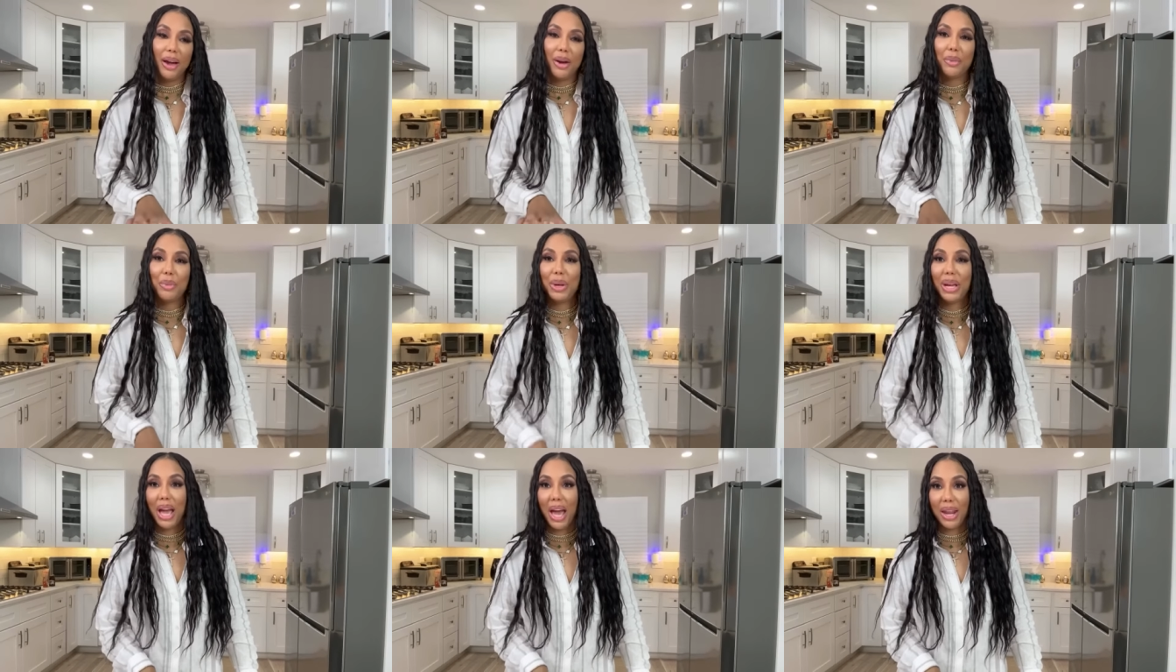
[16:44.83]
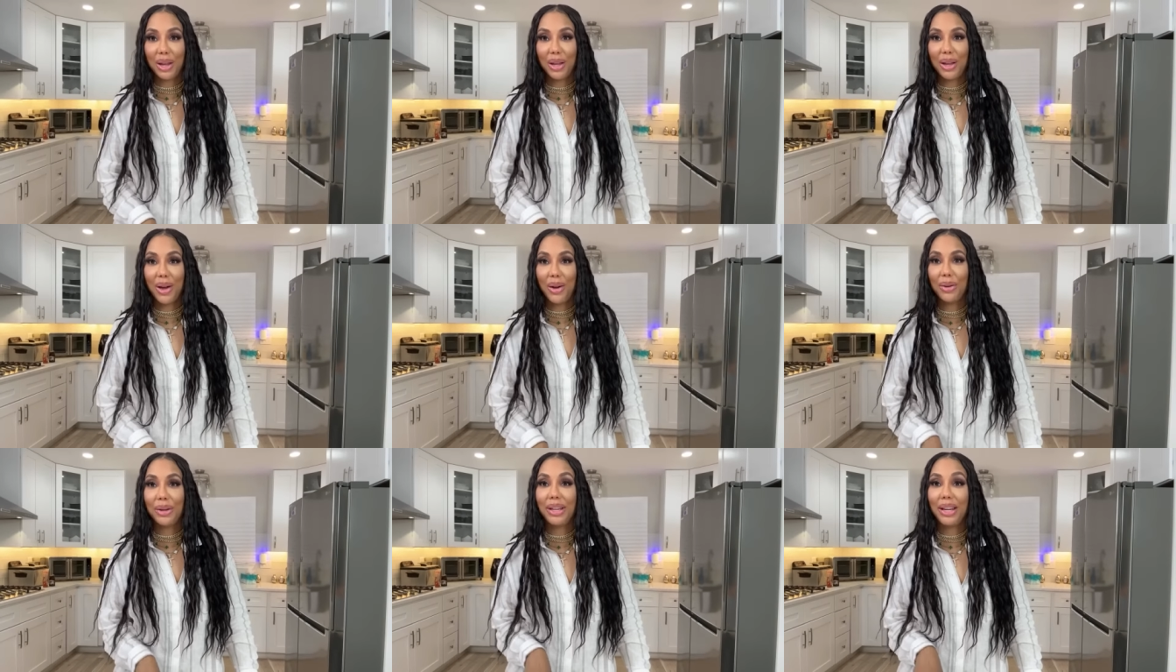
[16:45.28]
We got to
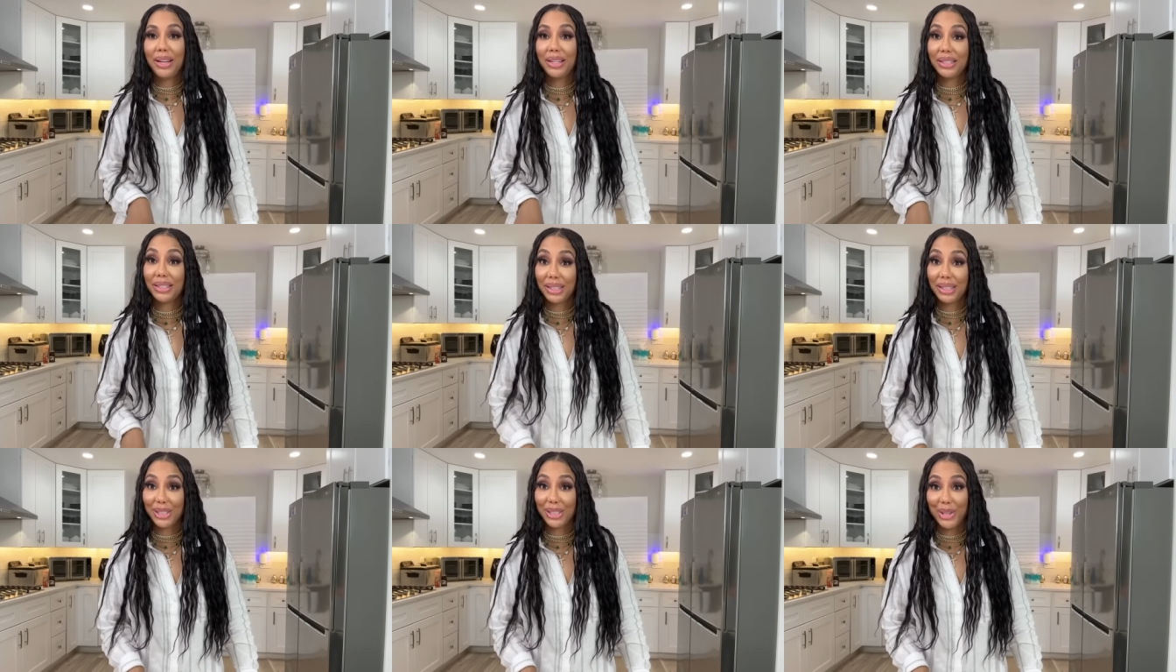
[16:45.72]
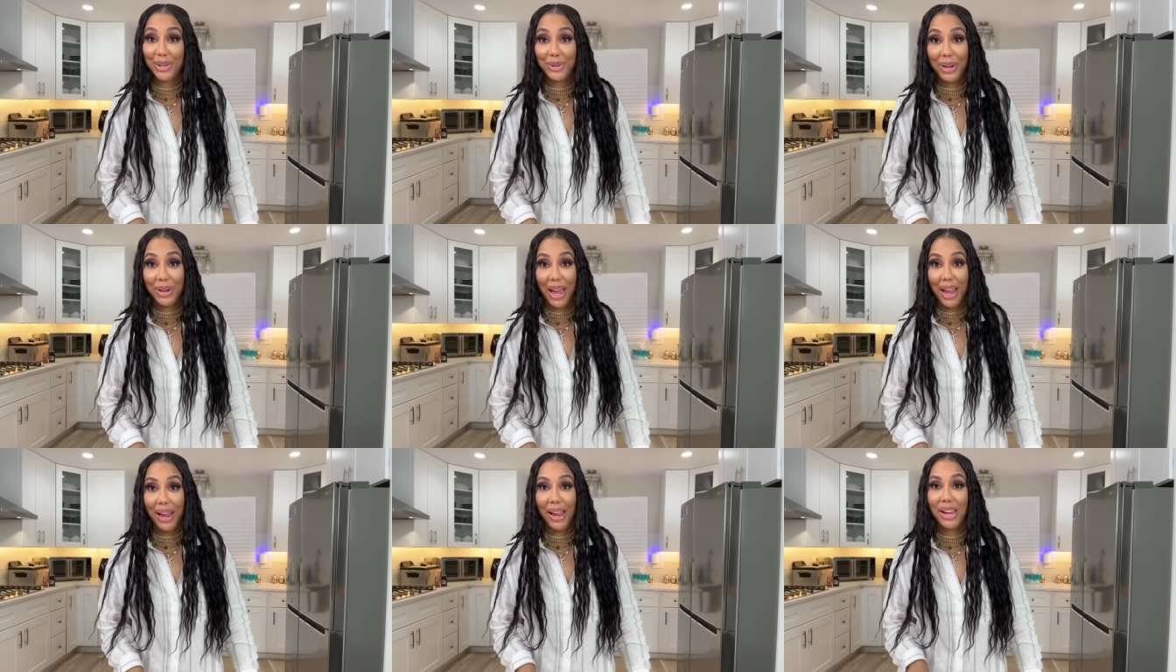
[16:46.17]
go. It is a school
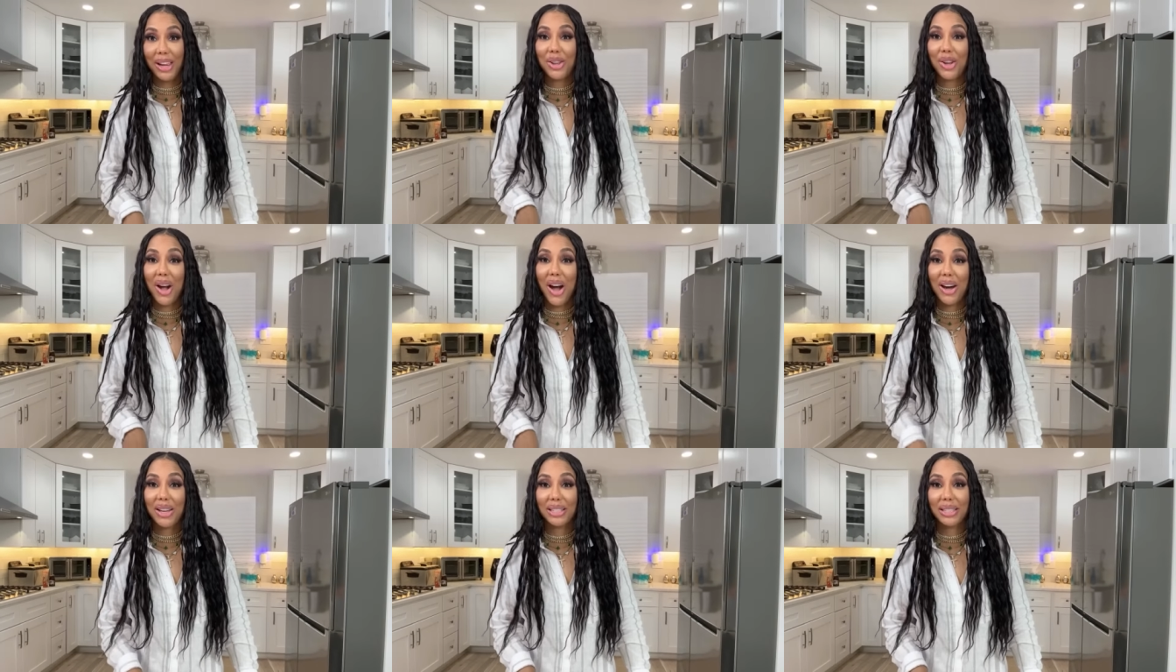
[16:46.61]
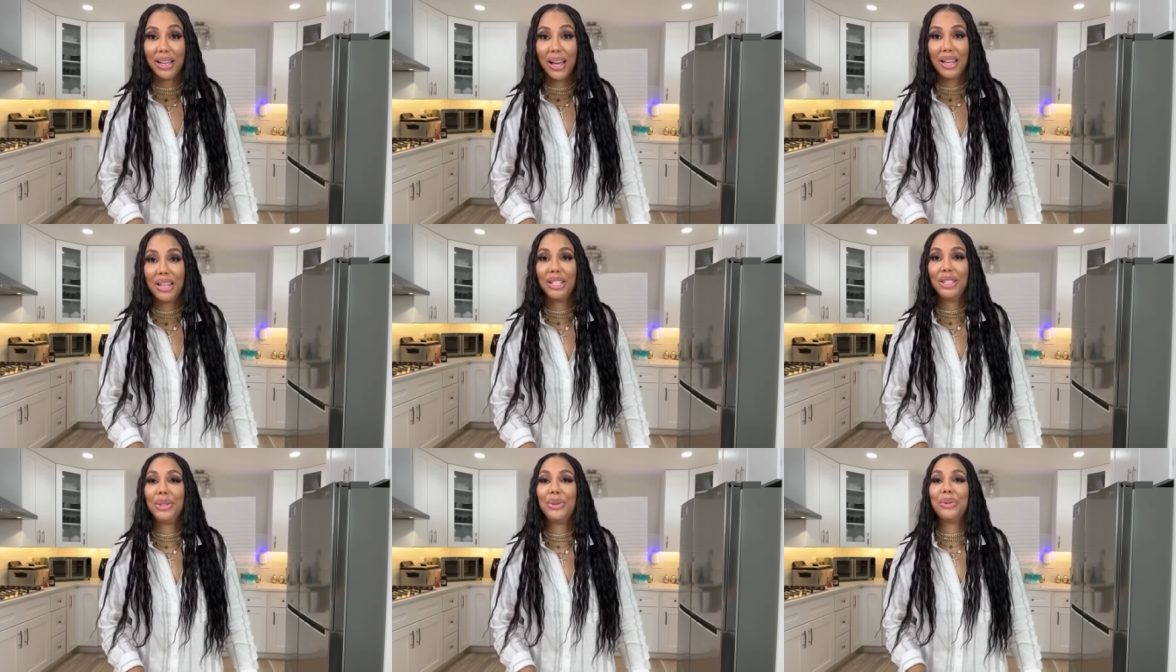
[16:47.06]
night. And you also
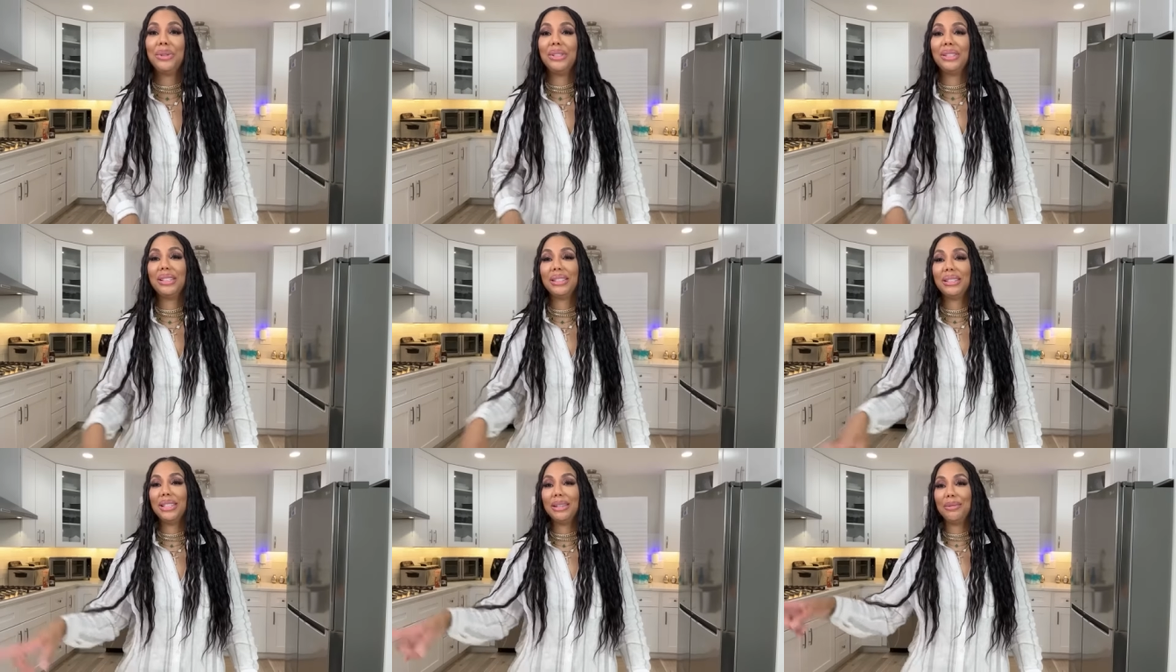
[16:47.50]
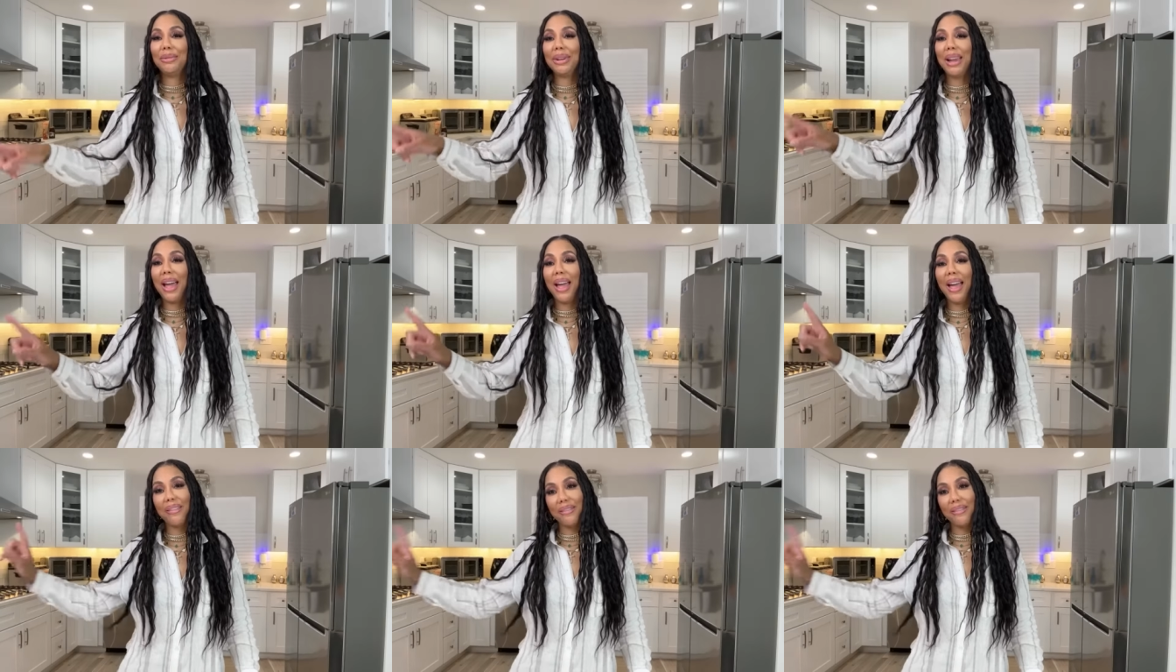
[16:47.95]
got to tune in to see what I
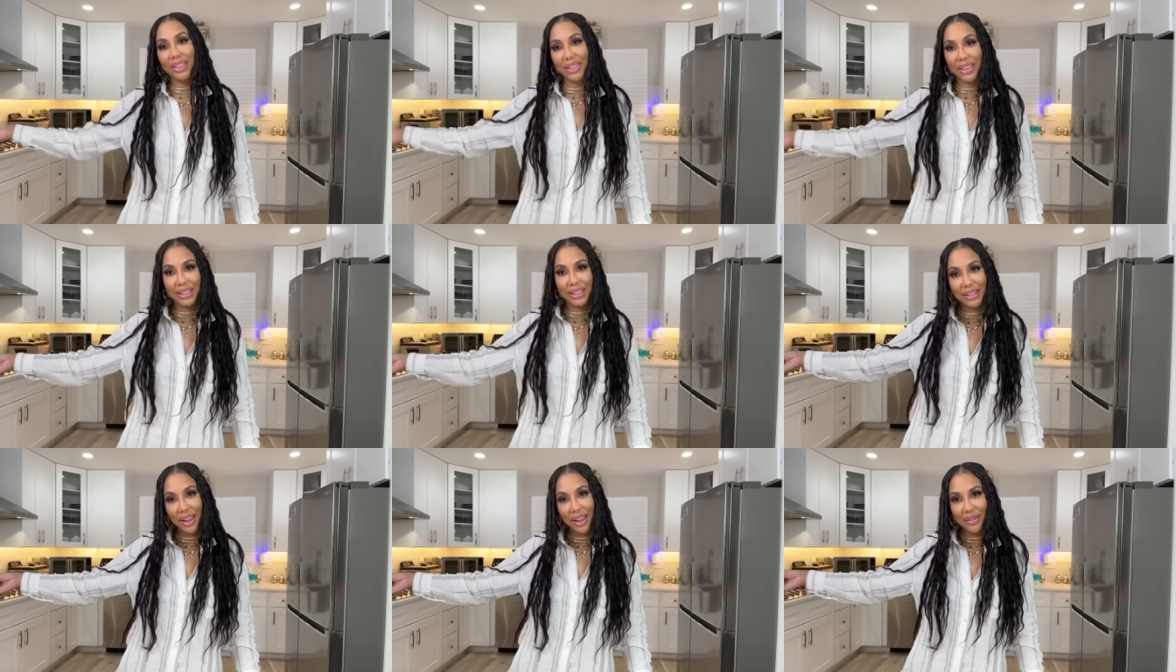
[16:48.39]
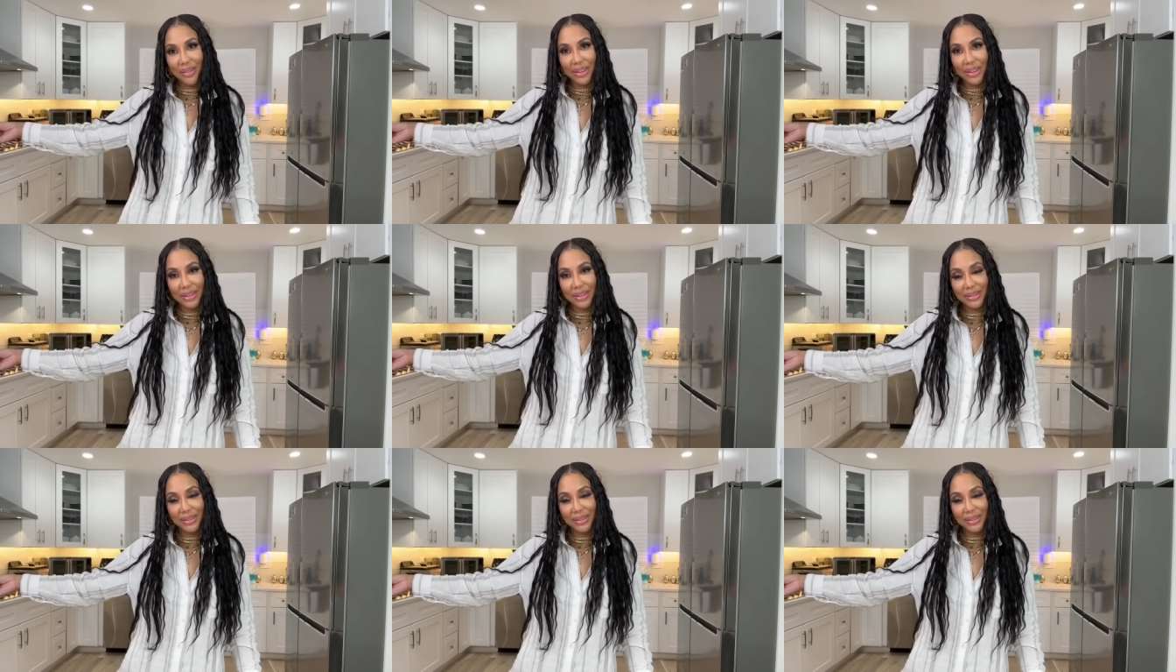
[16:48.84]
have in this oven.